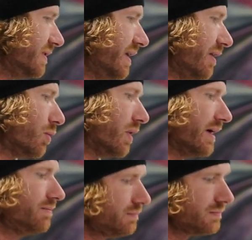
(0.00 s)
either
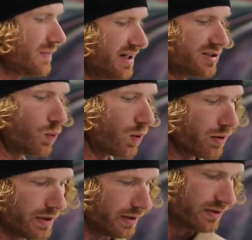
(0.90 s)
way, it's
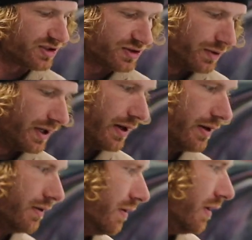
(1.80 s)
warm here in the studio,